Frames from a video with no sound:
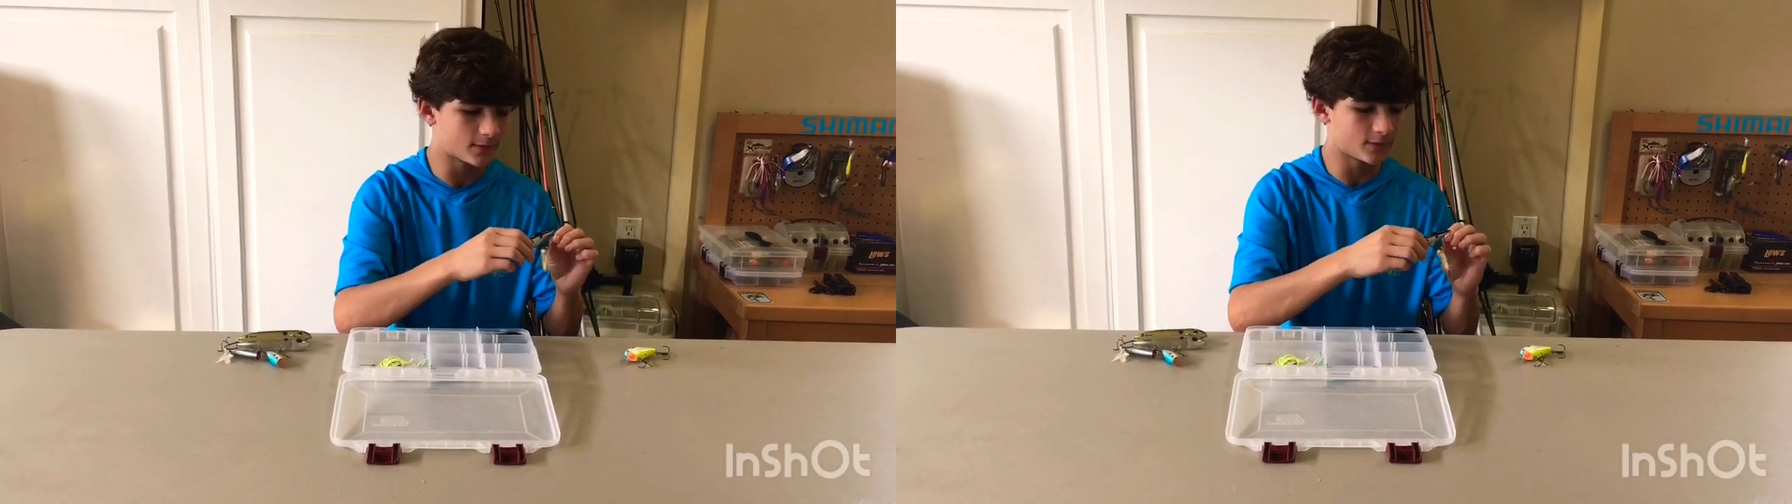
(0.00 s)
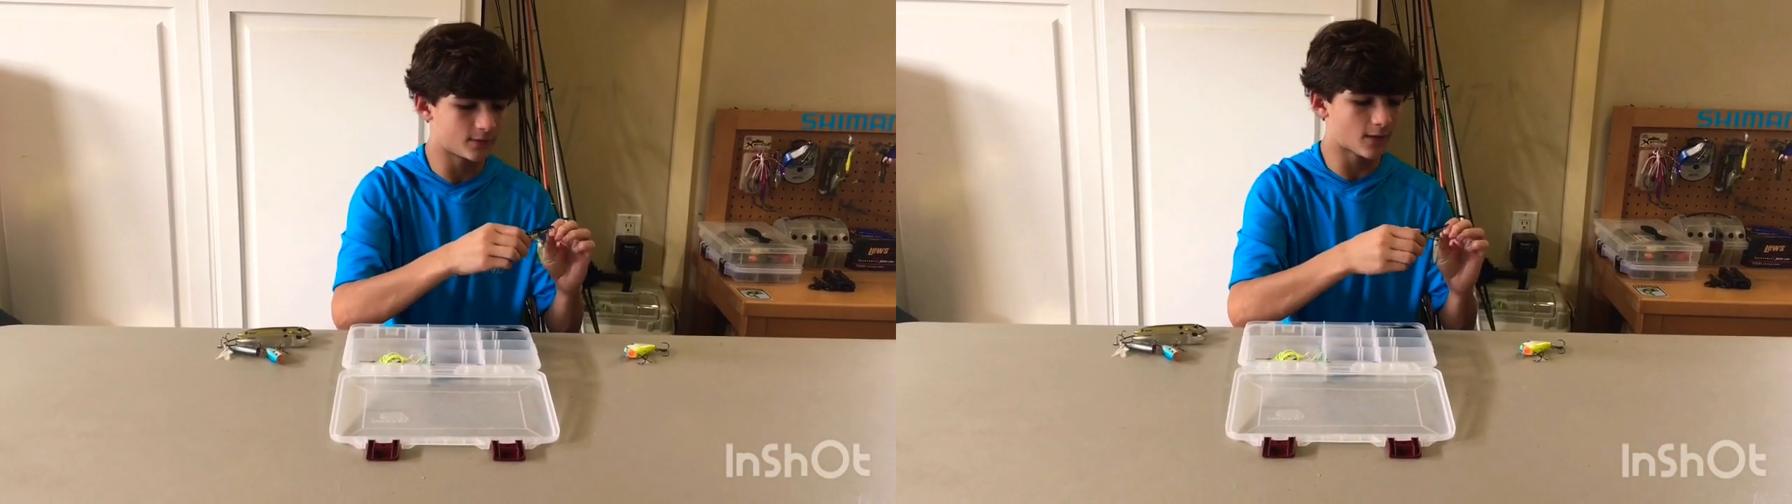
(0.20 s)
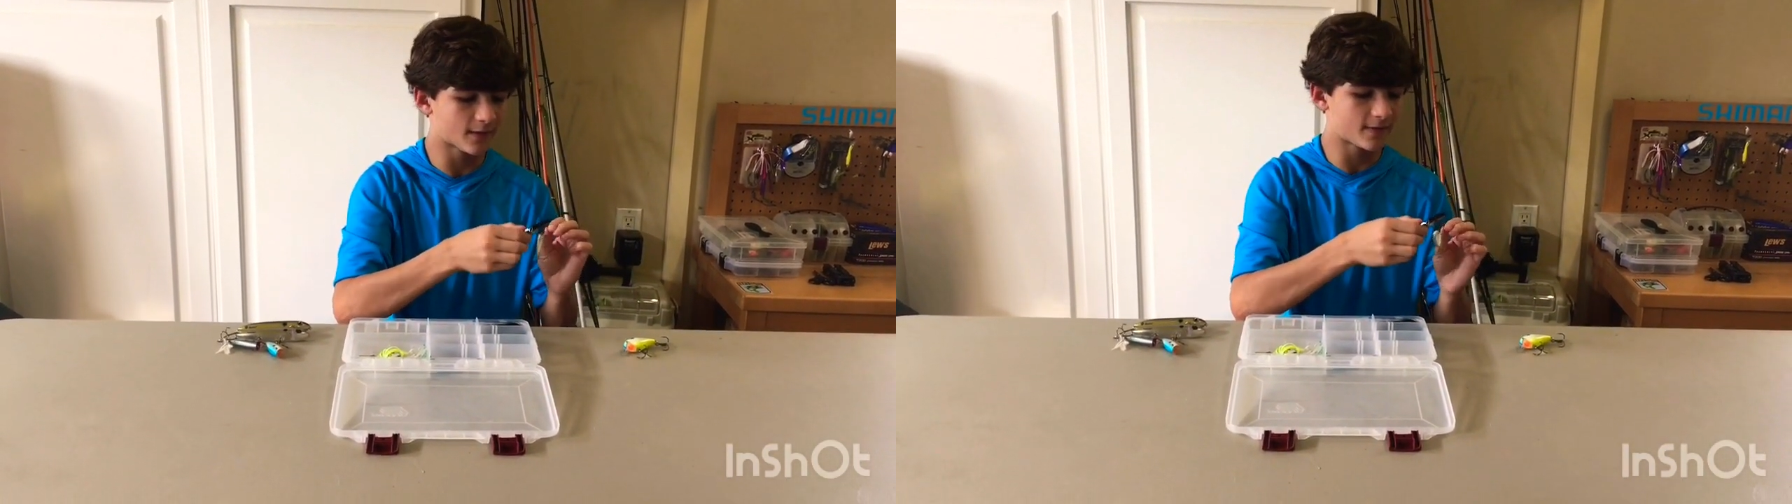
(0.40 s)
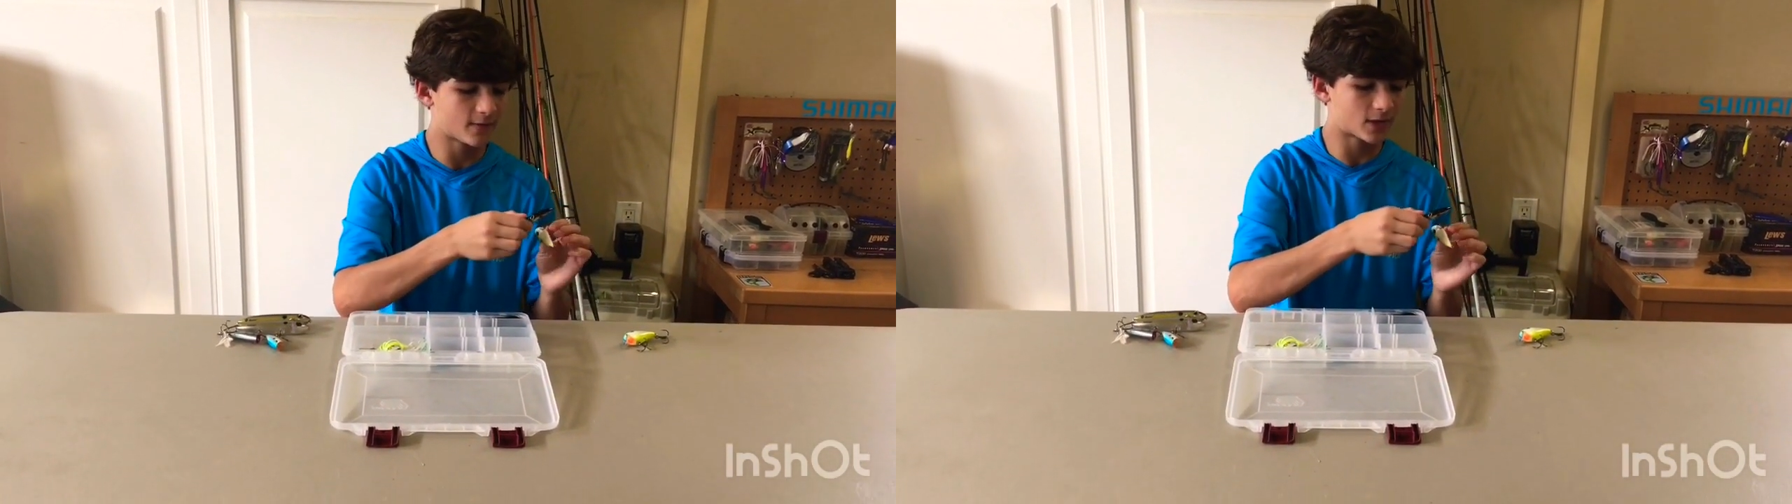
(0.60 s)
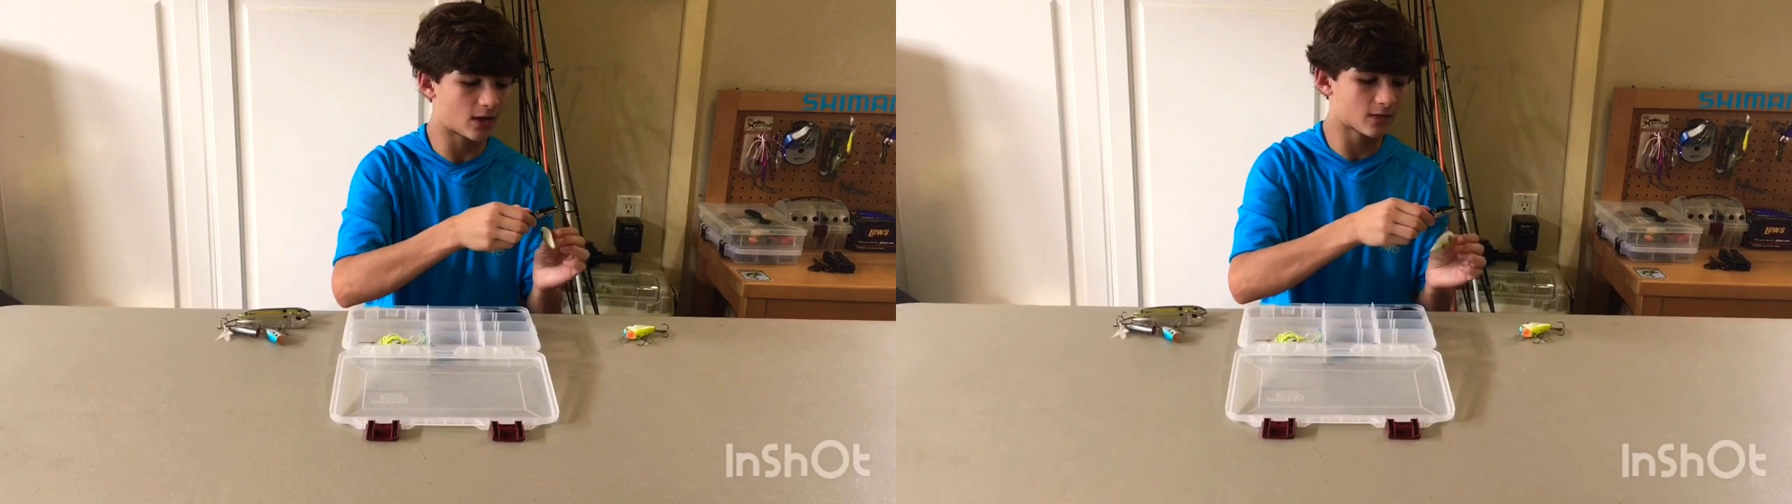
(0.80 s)
you want to see
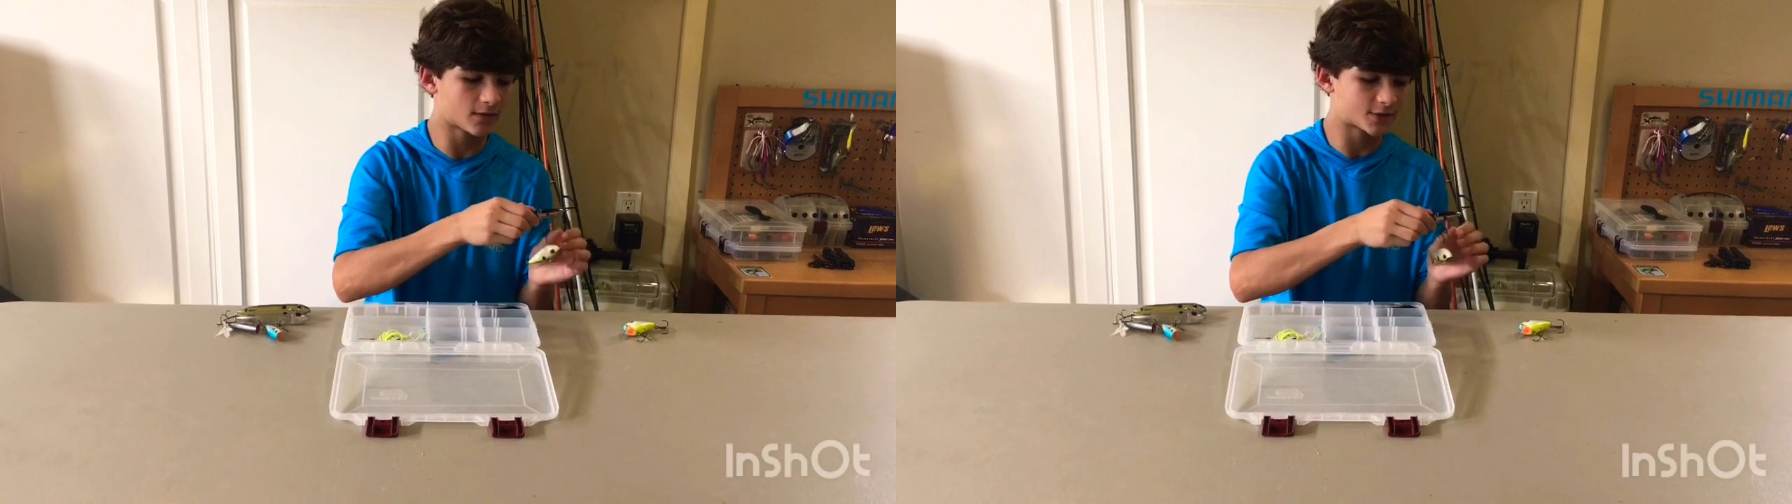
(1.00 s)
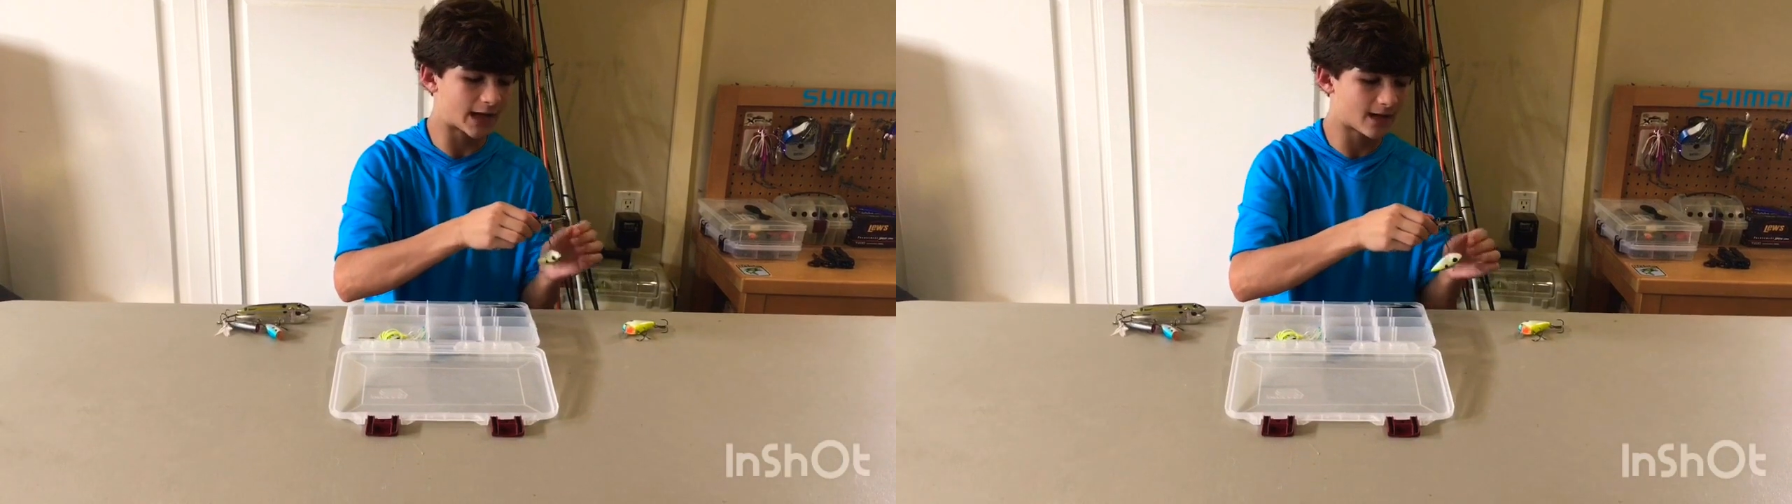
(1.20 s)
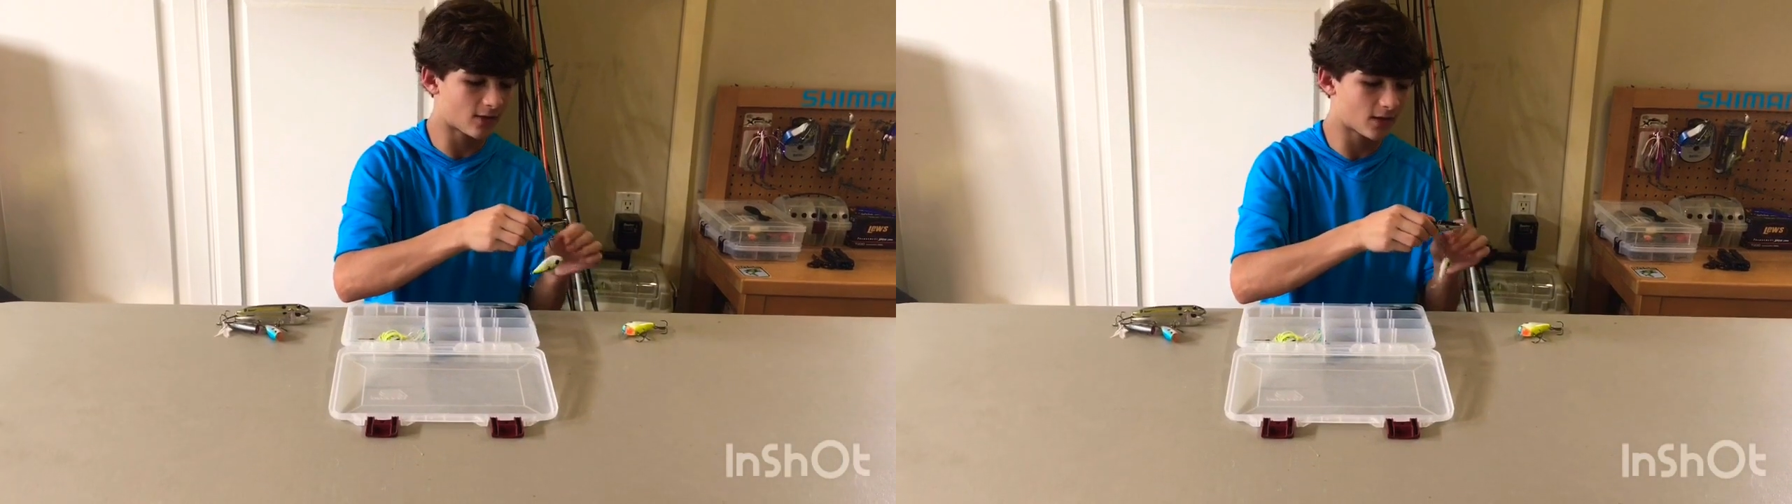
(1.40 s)
what color the shad